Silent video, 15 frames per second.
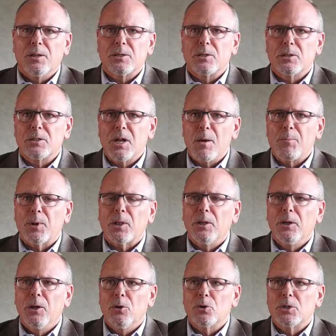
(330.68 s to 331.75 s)
This is
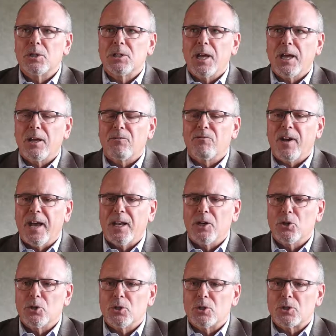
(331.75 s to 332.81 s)
typically used to take
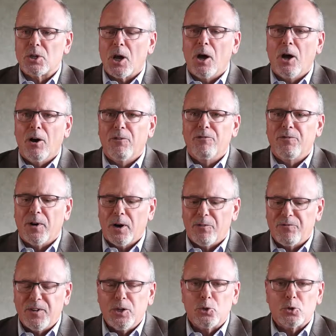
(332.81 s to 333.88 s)
advantages
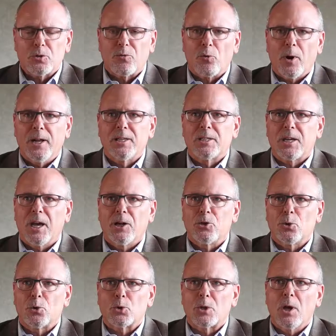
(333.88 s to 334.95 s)
of features of rate
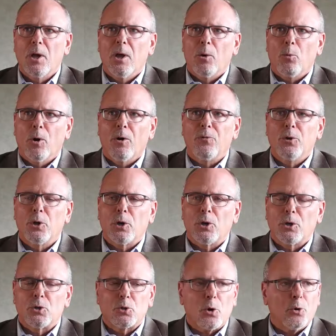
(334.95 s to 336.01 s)
schedules where if you can
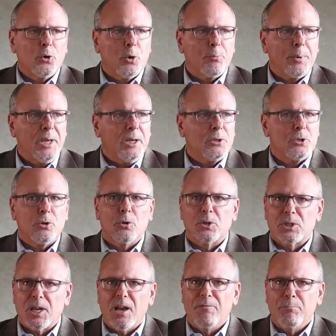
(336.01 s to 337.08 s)
control your peaks, you can
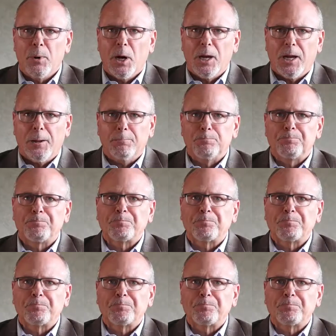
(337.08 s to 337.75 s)
save money.